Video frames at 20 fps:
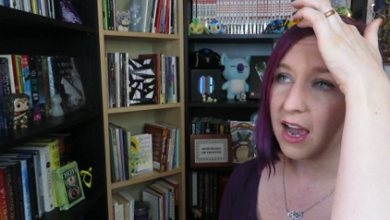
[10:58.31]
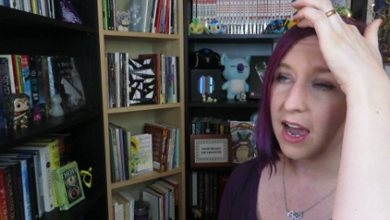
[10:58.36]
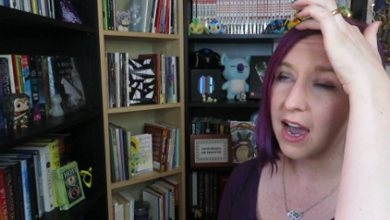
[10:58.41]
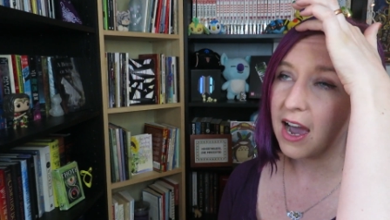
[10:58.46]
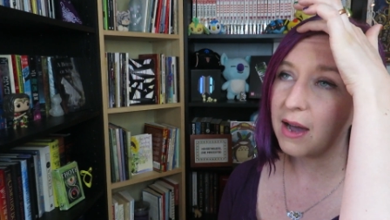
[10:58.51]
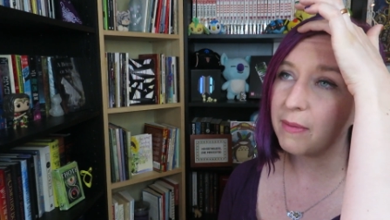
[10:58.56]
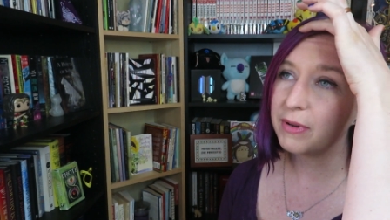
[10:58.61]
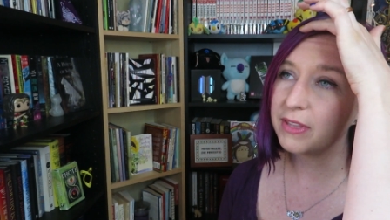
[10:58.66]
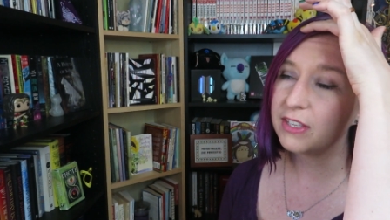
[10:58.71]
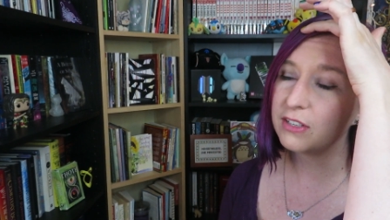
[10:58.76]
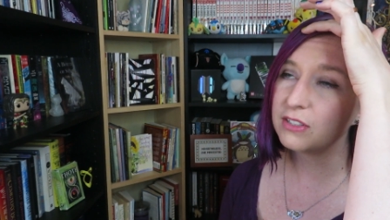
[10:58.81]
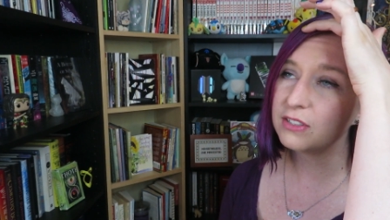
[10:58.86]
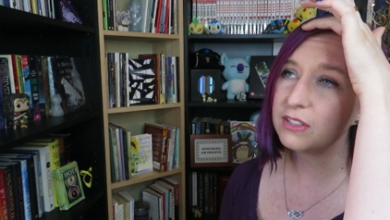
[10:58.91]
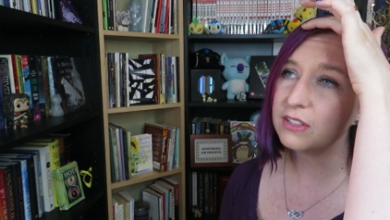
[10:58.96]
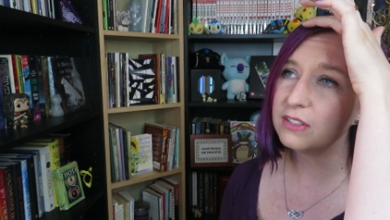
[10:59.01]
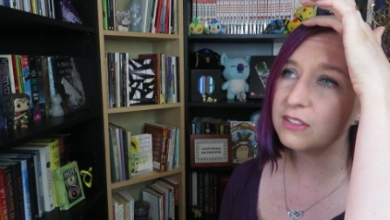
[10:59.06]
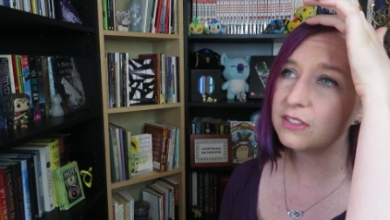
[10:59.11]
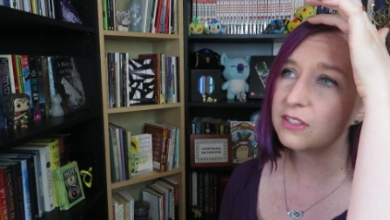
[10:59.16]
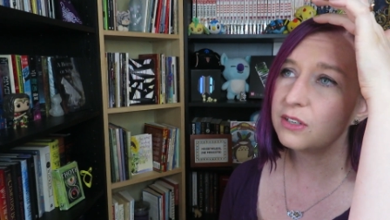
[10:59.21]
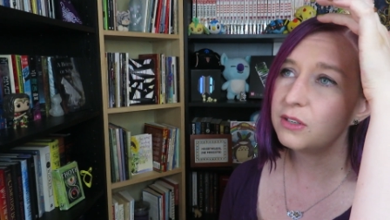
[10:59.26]
uh, but there's
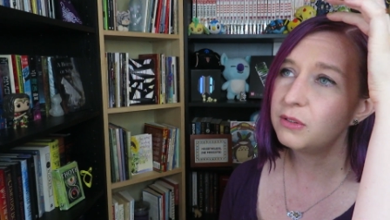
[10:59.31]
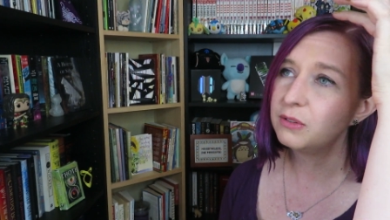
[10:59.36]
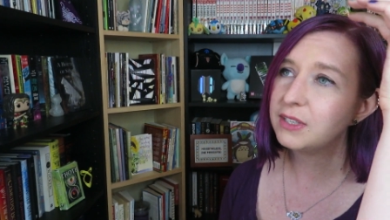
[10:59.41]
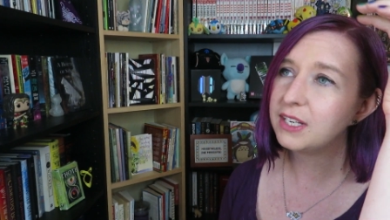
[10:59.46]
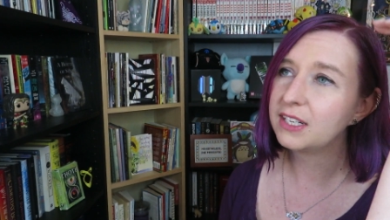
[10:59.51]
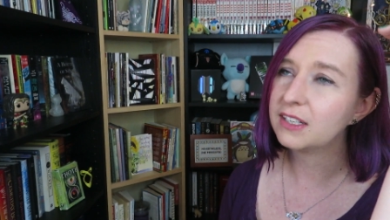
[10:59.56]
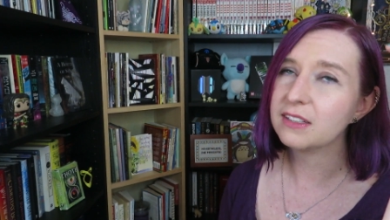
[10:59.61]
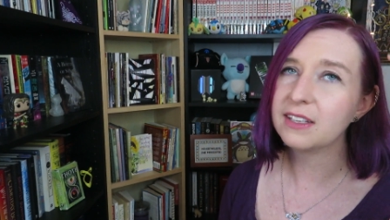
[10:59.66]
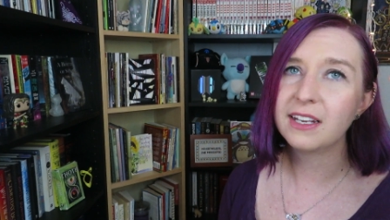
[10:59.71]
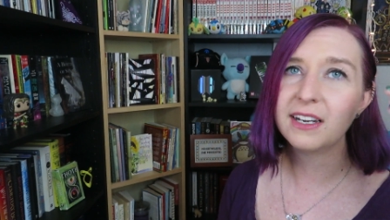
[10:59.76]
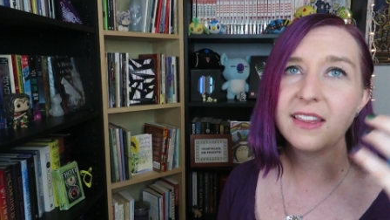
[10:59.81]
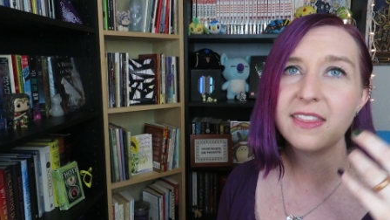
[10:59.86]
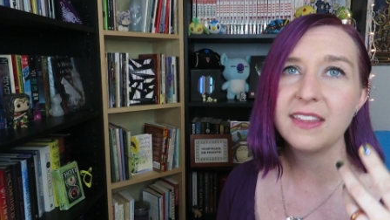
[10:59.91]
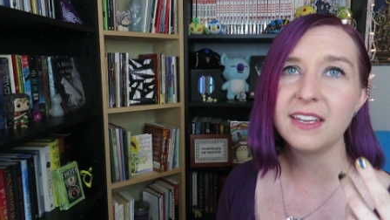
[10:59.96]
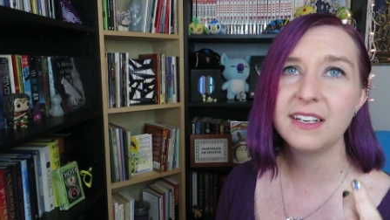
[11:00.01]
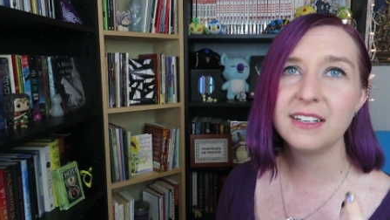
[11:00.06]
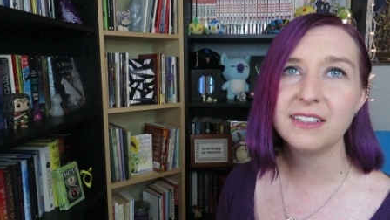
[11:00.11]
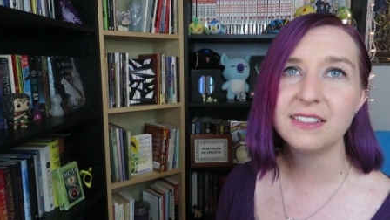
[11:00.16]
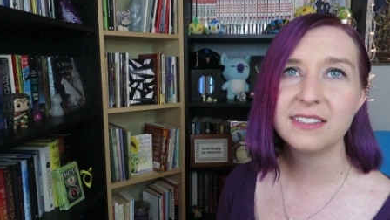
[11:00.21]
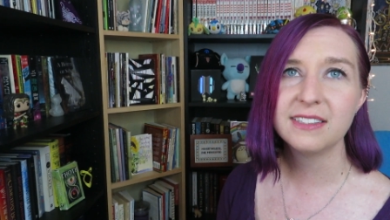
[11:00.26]
also like a lot of
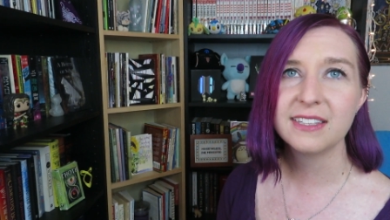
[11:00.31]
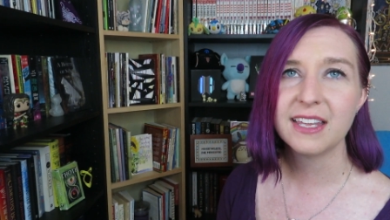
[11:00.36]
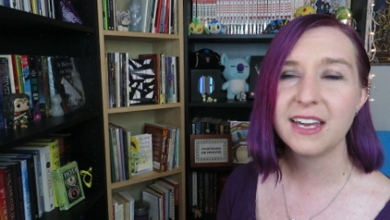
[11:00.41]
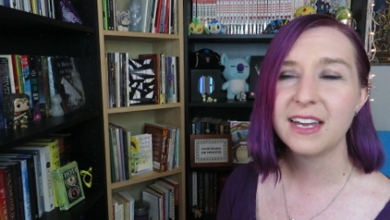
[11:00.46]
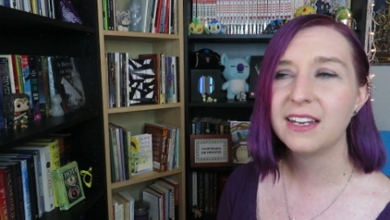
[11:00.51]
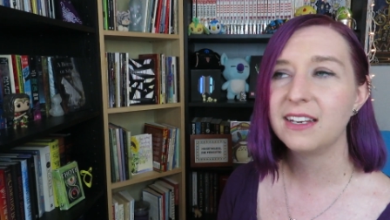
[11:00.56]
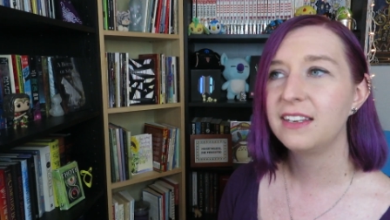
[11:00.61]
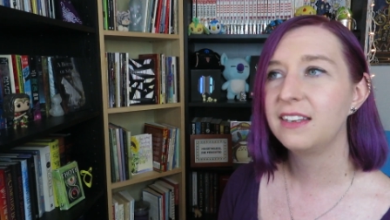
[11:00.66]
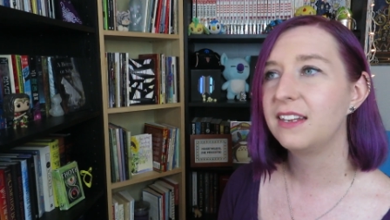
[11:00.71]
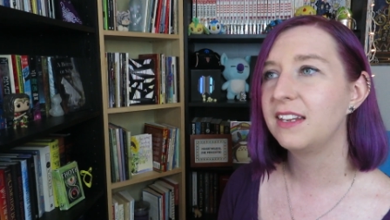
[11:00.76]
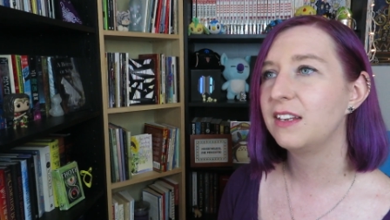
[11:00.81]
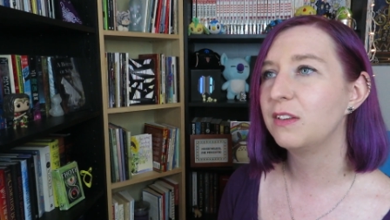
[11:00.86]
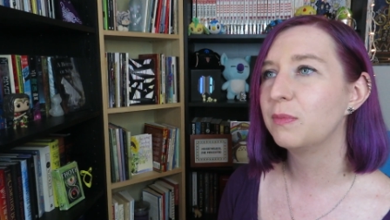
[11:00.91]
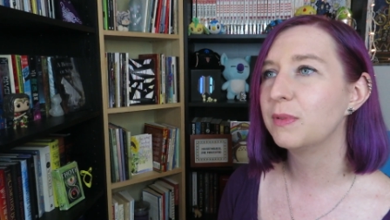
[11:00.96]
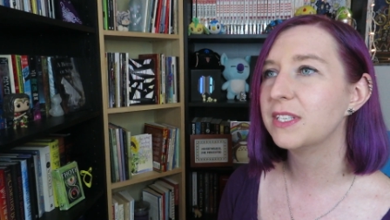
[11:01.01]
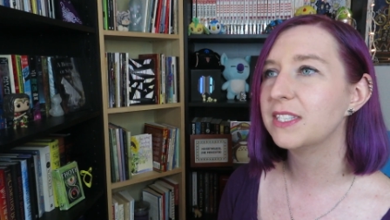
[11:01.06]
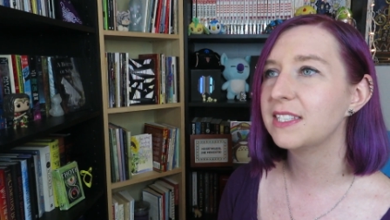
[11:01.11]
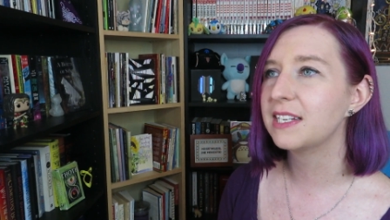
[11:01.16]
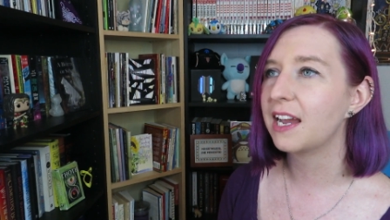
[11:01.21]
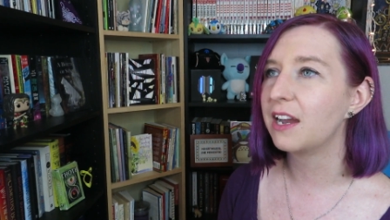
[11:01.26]
things that he'd
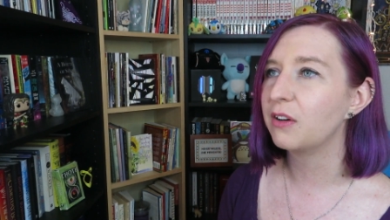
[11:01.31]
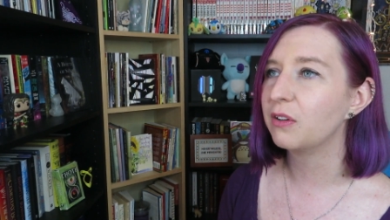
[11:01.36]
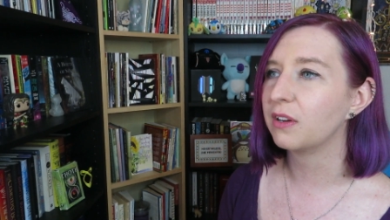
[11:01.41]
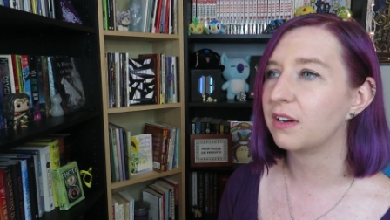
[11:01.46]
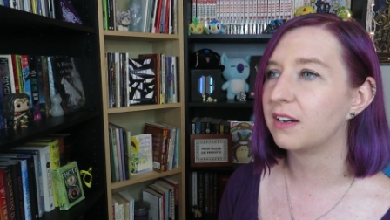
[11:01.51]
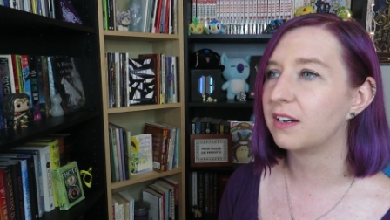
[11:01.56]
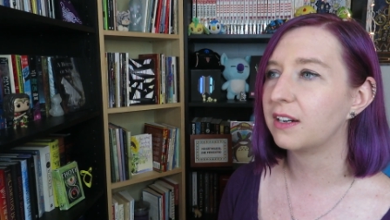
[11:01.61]
missed out